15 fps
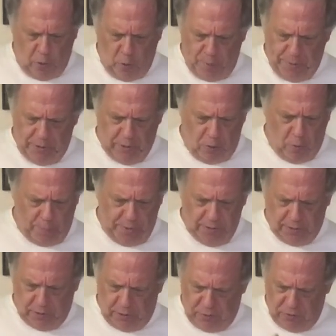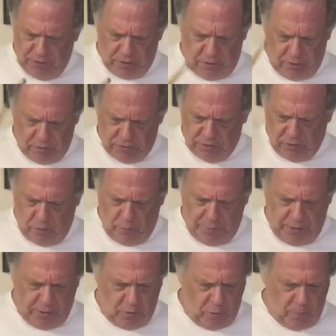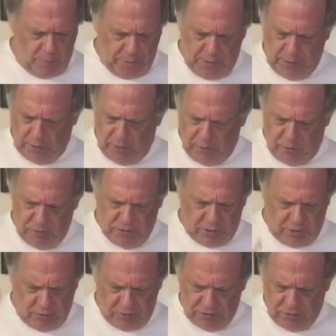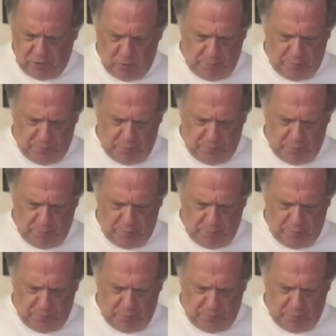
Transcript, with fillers: Open, open, close, close. Open, open, close, close.